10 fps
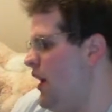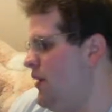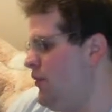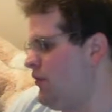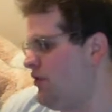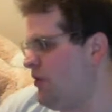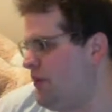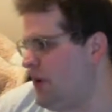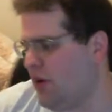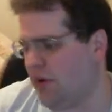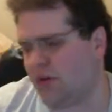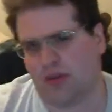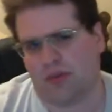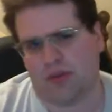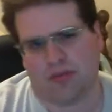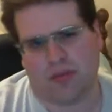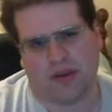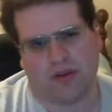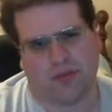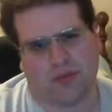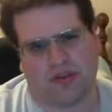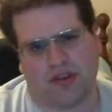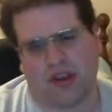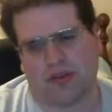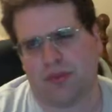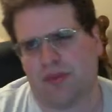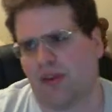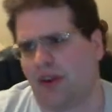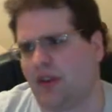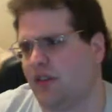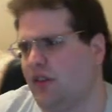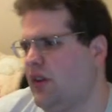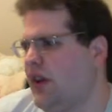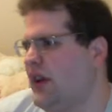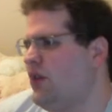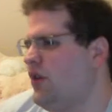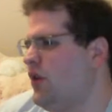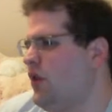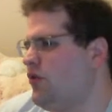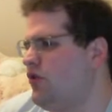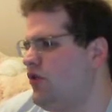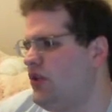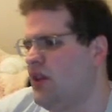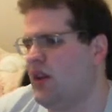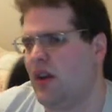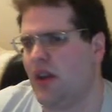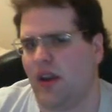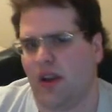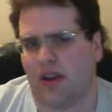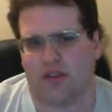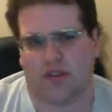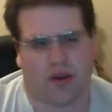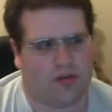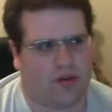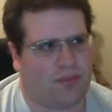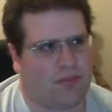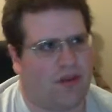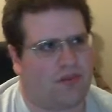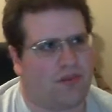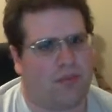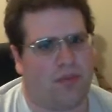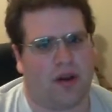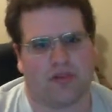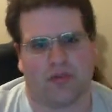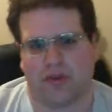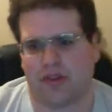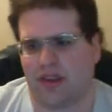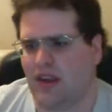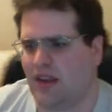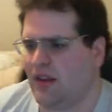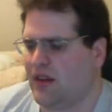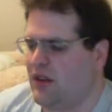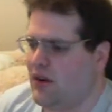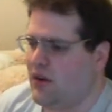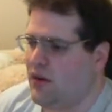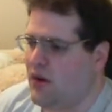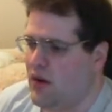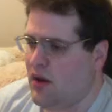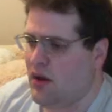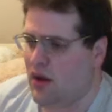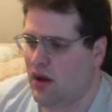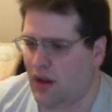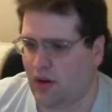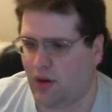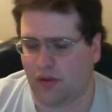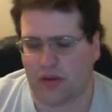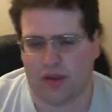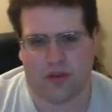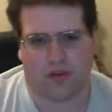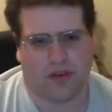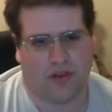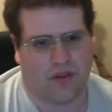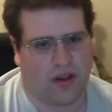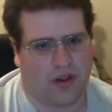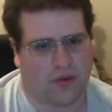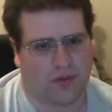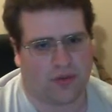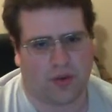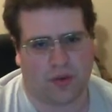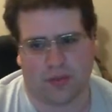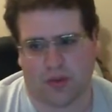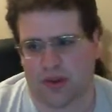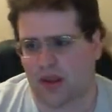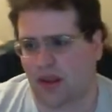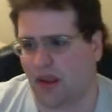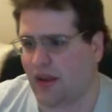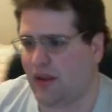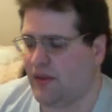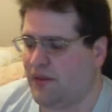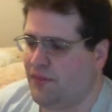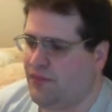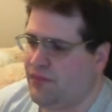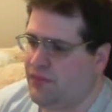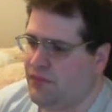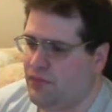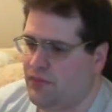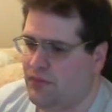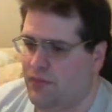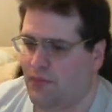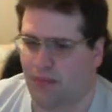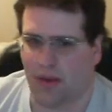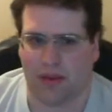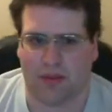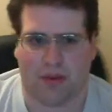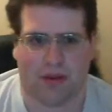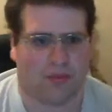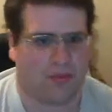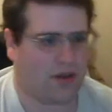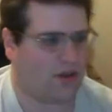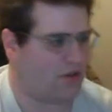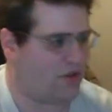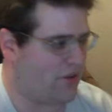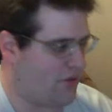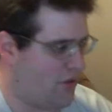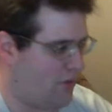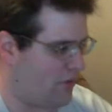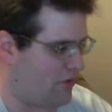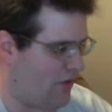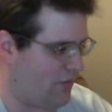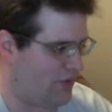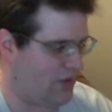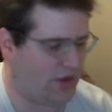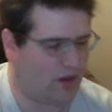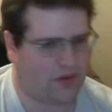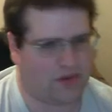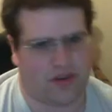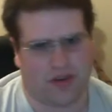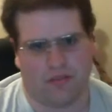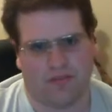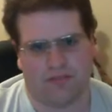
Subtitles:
it was going to be her Christmas present, but she asked me if I could delay the lotion. And so I dropped off the box with Tegan in there. And all the other stuff I got her for her birthday, like belly button rings and almost everything else. And